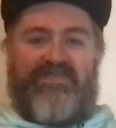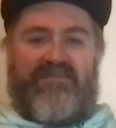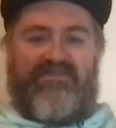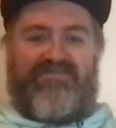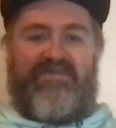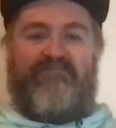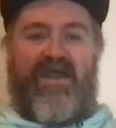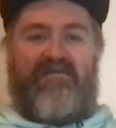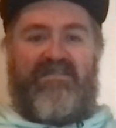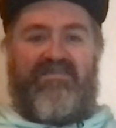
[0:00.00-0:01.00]
For St.
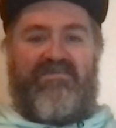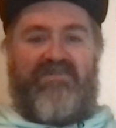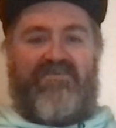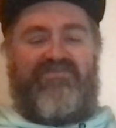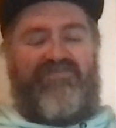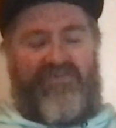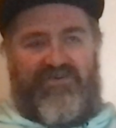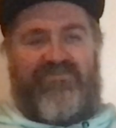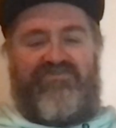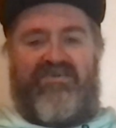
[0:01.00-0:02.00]
Pauli, though, that's 4
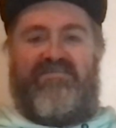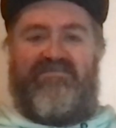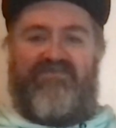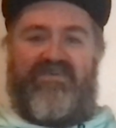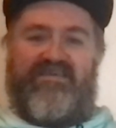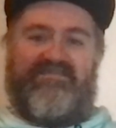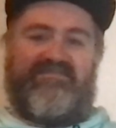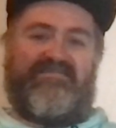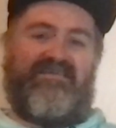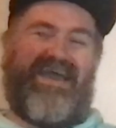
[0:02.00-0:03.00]
straight
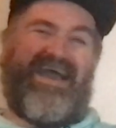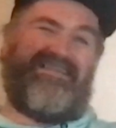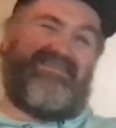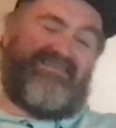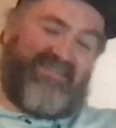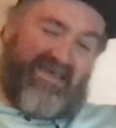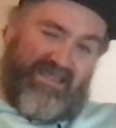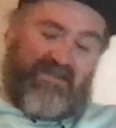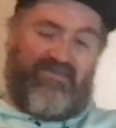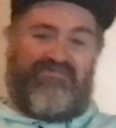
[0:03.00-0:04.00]
defeats, and that
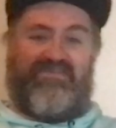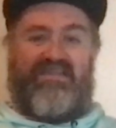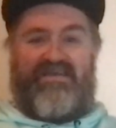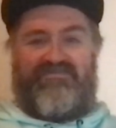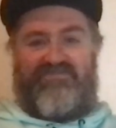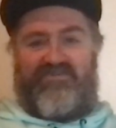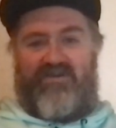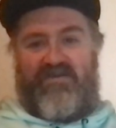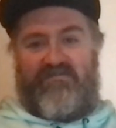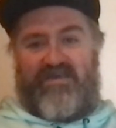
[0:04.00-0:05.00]
includes the last 2
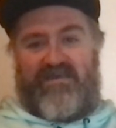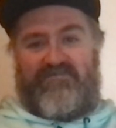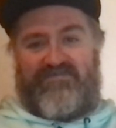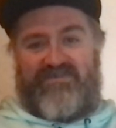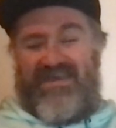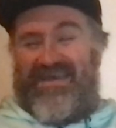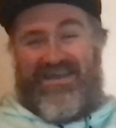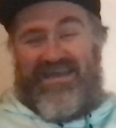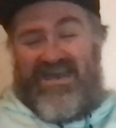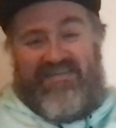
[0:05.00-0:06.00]
home games.
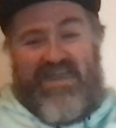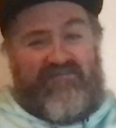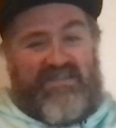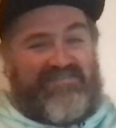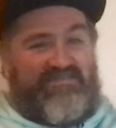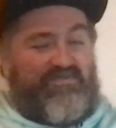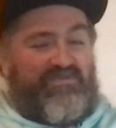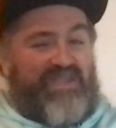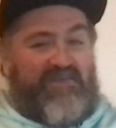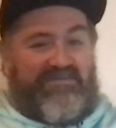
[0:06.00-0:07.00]
And they haven't actually won
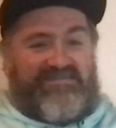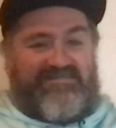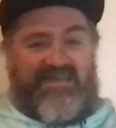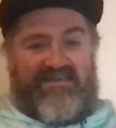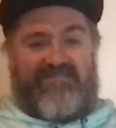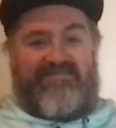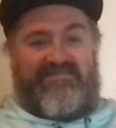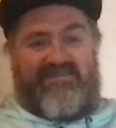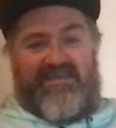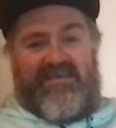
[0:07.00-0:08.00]
now in 6.
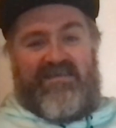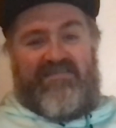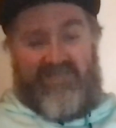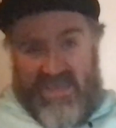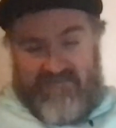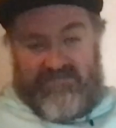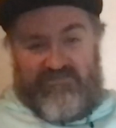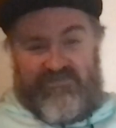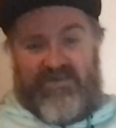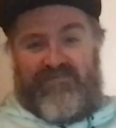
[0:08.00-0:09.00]
They're in
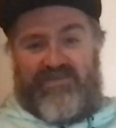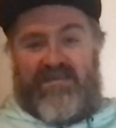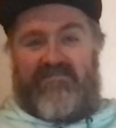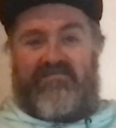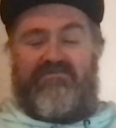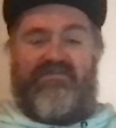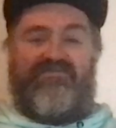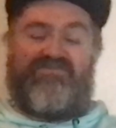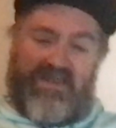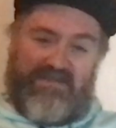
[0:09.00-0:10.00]
15th with
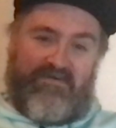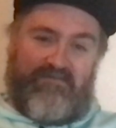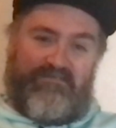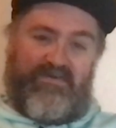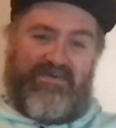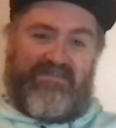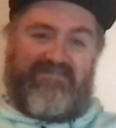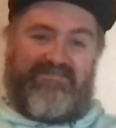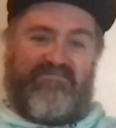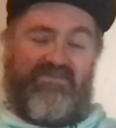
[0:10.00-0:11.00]
21
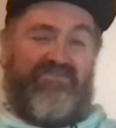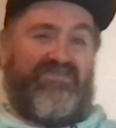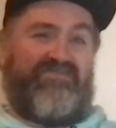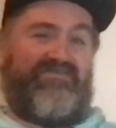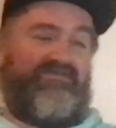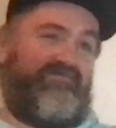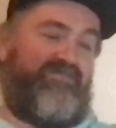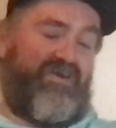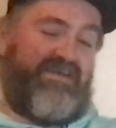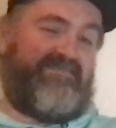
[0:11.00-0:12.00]
points, which is
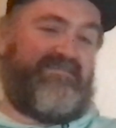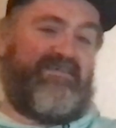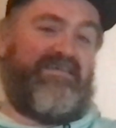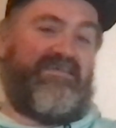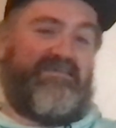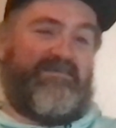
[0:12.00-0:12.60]
vitally